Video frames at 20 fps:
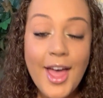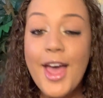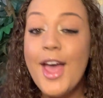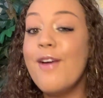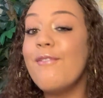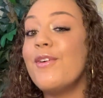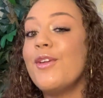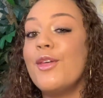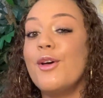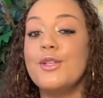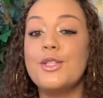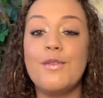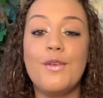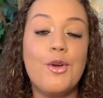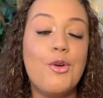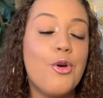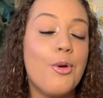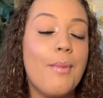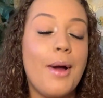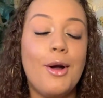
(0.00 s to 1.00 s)
And for those of
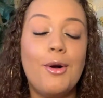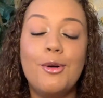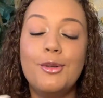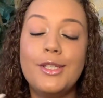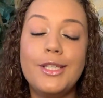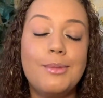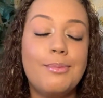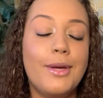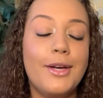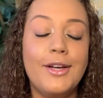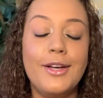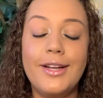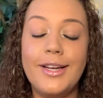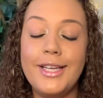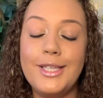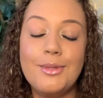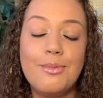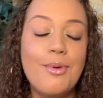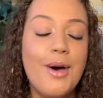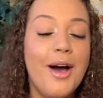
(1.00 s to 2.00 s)
you who are my oldies but
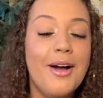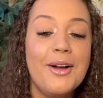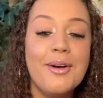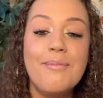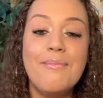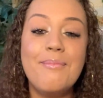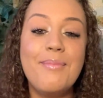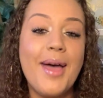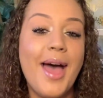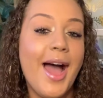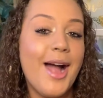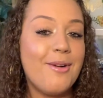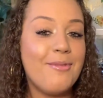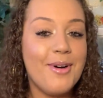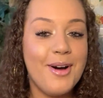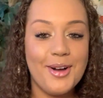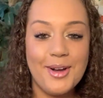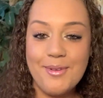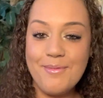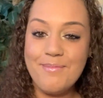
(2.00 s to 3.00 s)
goodies, welcome back,
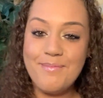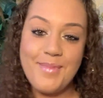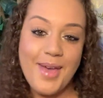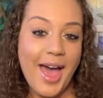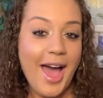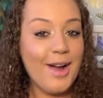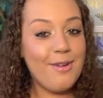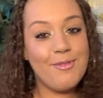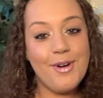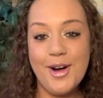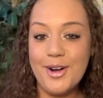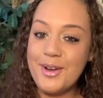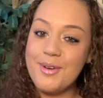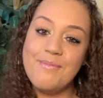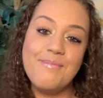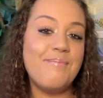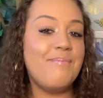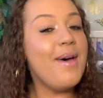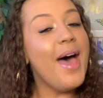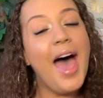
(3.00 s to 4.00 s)
welcome back,
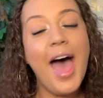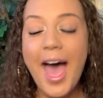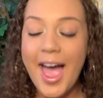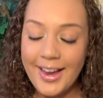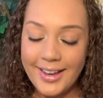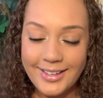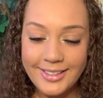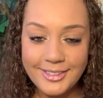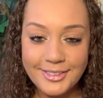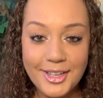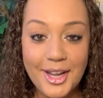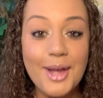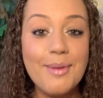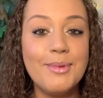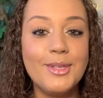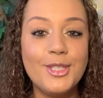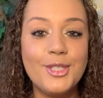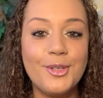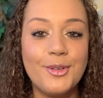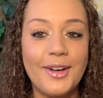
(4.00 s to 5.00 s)
welcome back. I
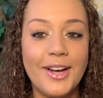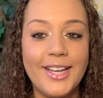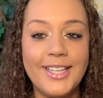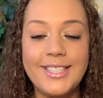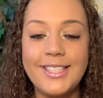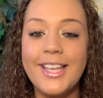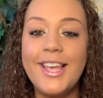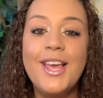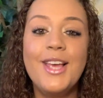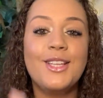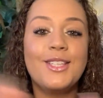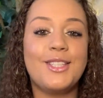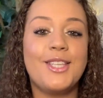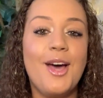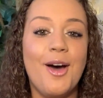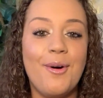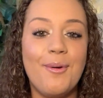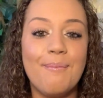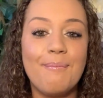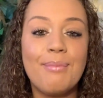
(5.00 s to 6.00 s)
missed you guys.
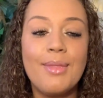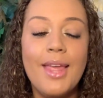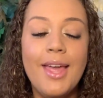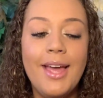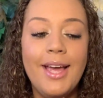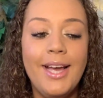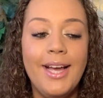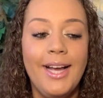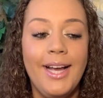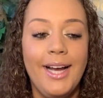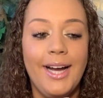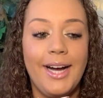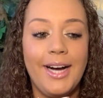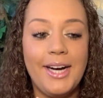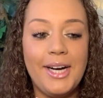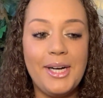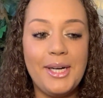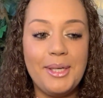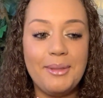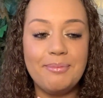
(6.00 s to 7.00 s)
So,
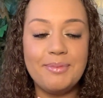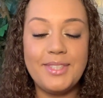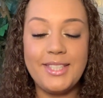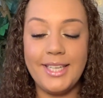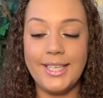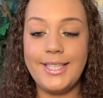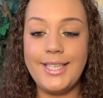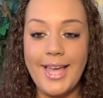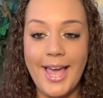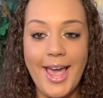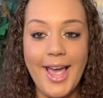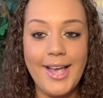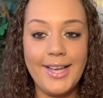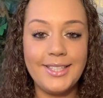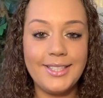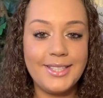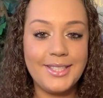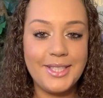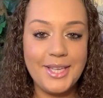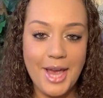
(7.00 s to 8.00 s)

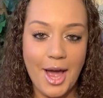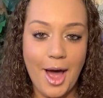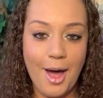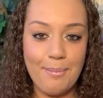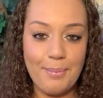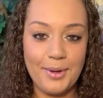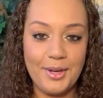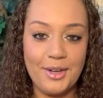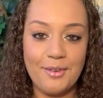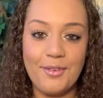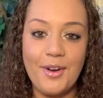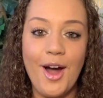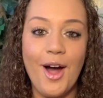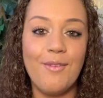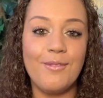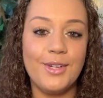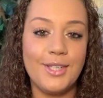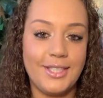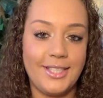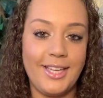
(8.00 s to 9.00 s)
today's topic of
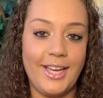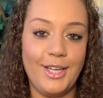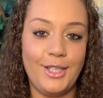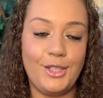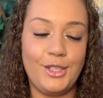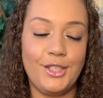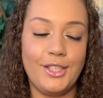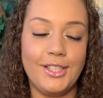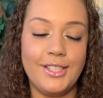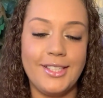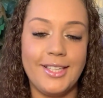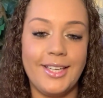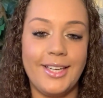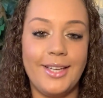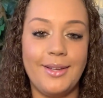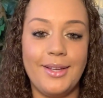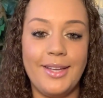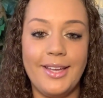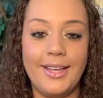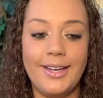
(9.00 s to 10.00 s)
conversation is
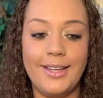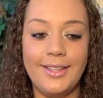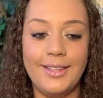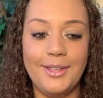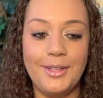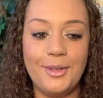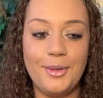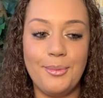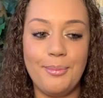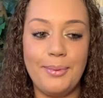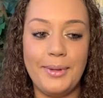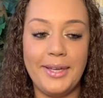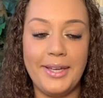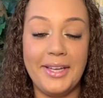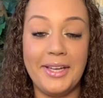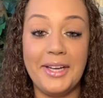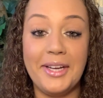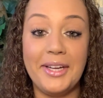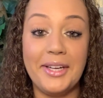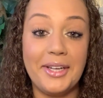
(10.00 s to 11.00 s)
gonna get a little
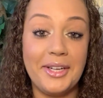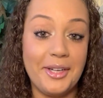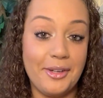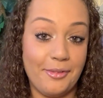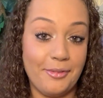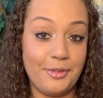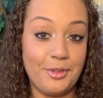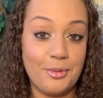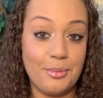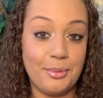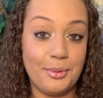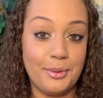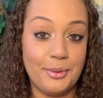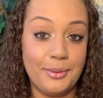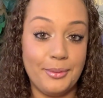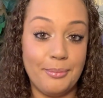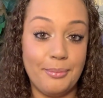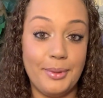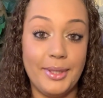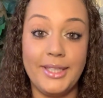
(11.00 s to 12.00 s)
bit
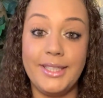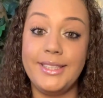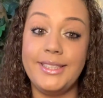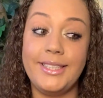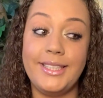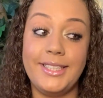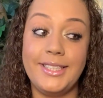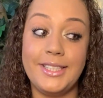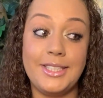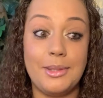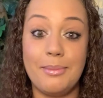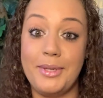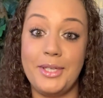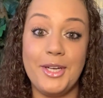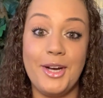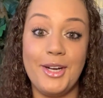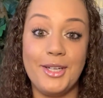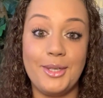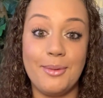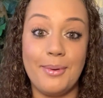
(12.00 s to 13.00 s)
uncomfortable, but it needs to be
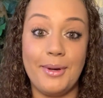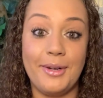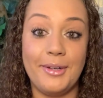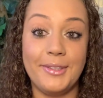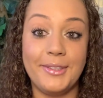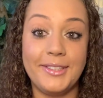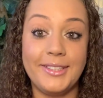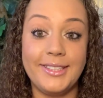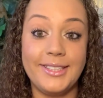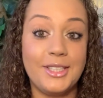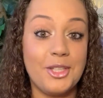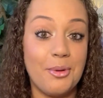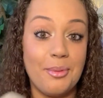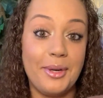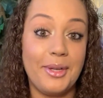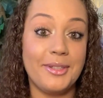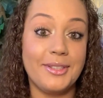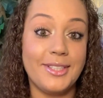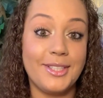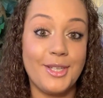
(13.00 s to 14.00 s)
talked about because
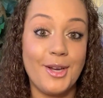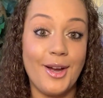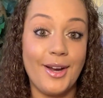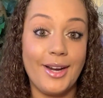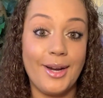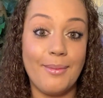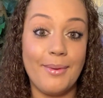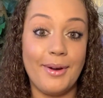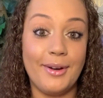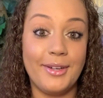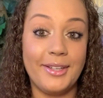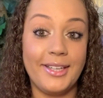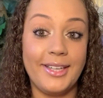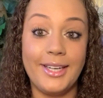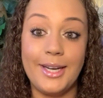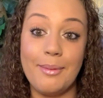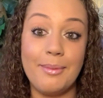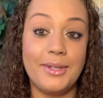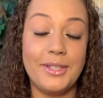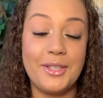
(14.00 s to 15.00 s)
nobody else is talking about it,
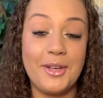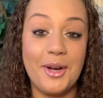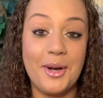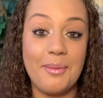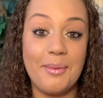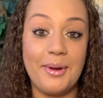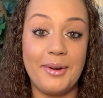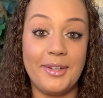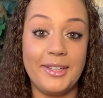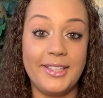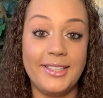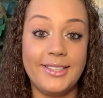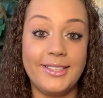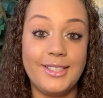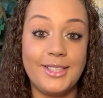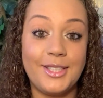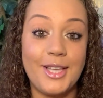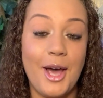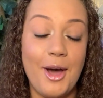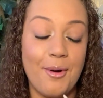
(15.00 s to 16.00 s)
and I'm gonna talk about it.
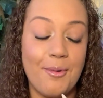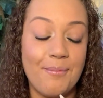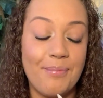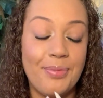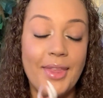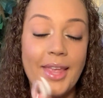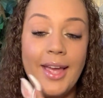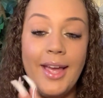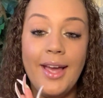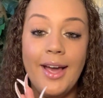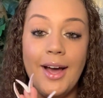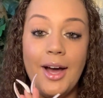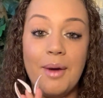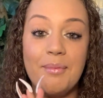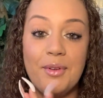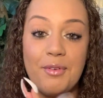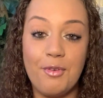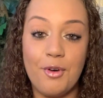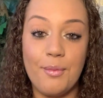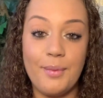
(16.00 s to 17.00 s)
So,
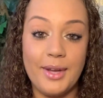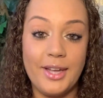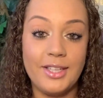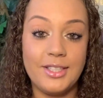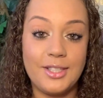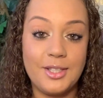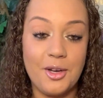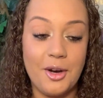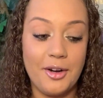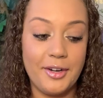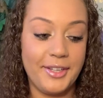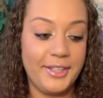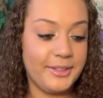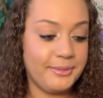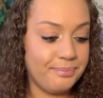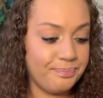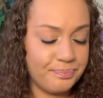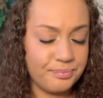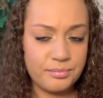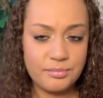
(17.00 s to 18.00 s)
before we get
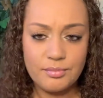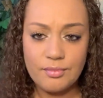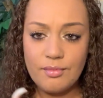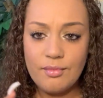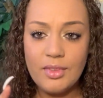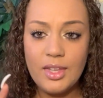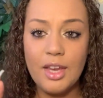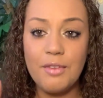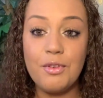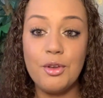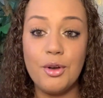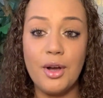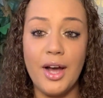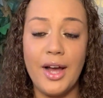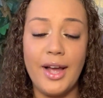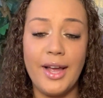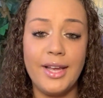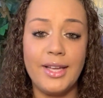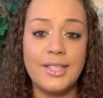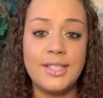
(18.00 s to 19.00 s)
started, if you
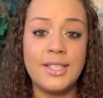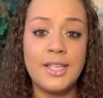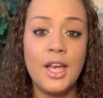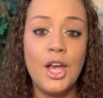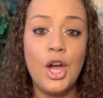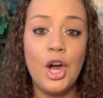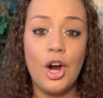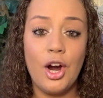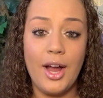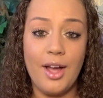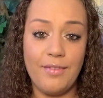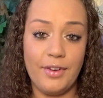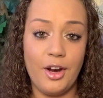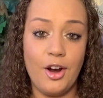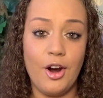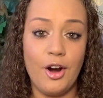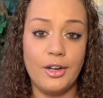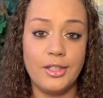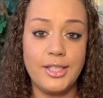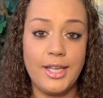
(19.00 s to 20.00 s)
guys are having a
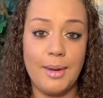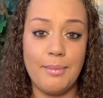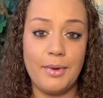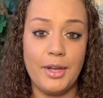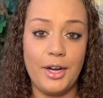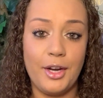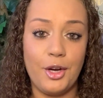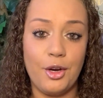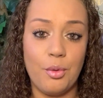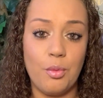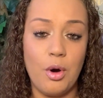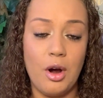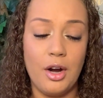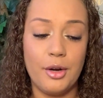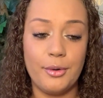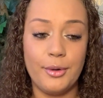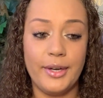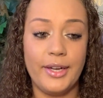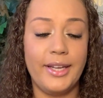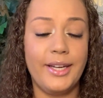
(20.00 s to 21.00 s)
hard time getting your
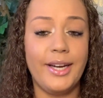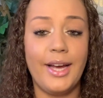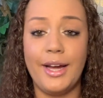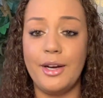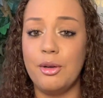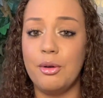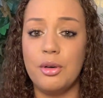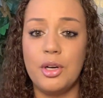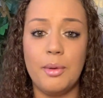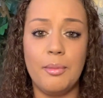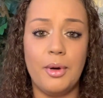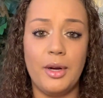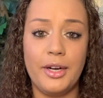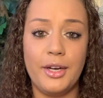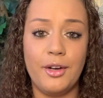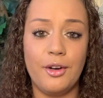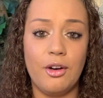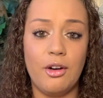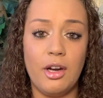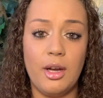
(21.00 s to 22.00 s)
water in, I don't come on
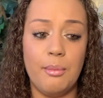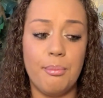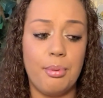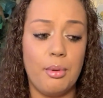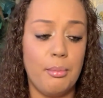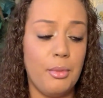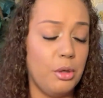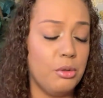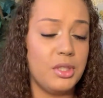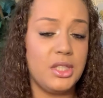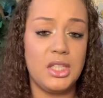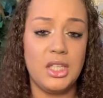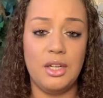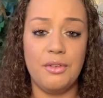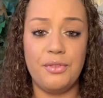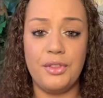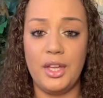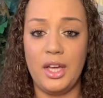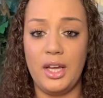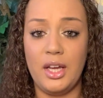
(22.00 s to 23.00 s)
here and promote
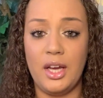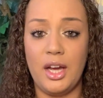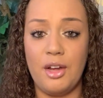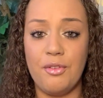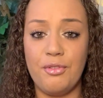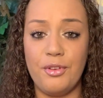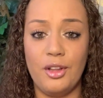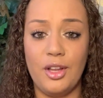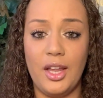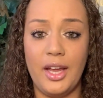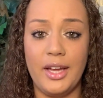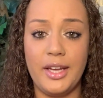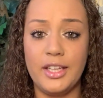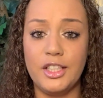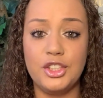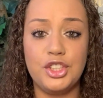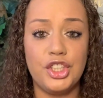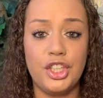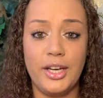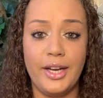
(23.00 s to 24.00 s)
stuff that I feel like
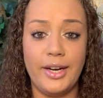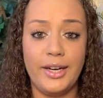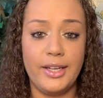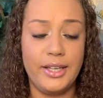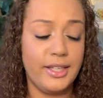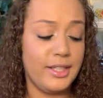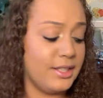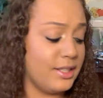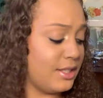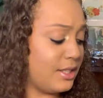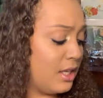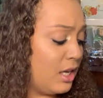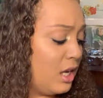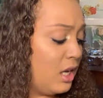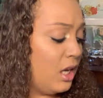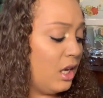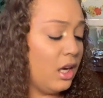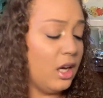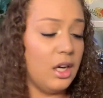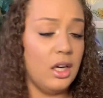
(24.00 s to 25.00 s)
is shenanigans.
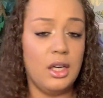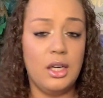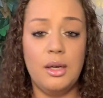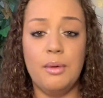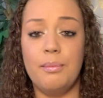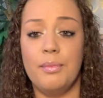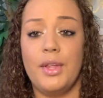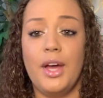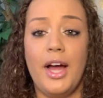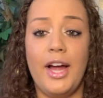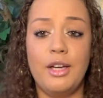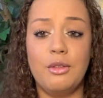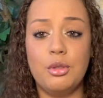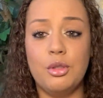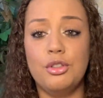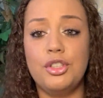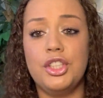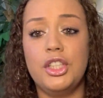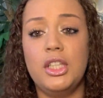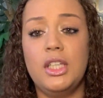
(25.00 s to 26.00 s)
The
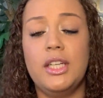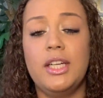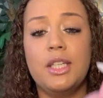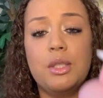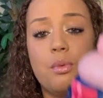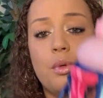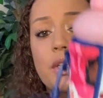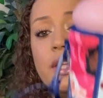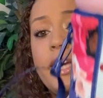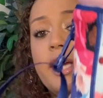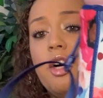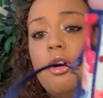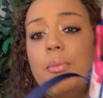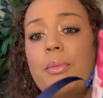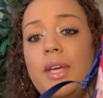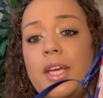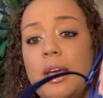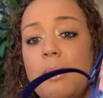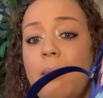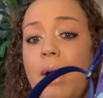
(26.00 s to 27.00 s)
HYDROJUG has really helped
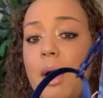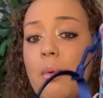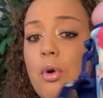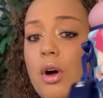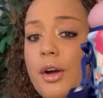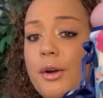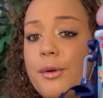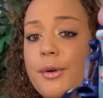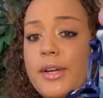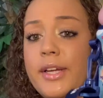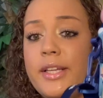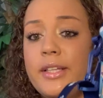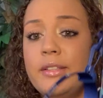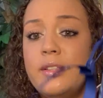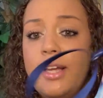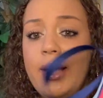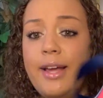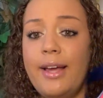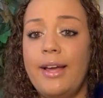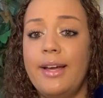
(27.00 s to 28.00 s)
me get my water
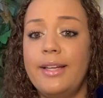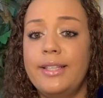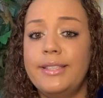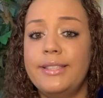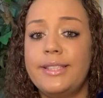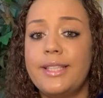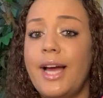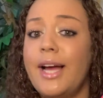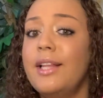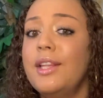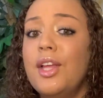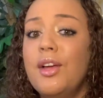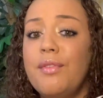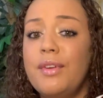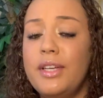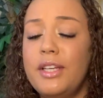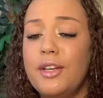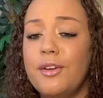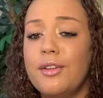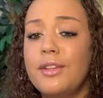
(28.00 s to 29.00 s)
in, and I love
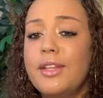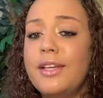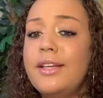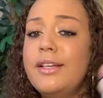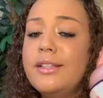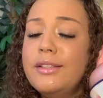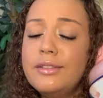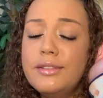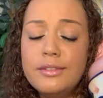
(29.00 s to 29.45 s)
it dearly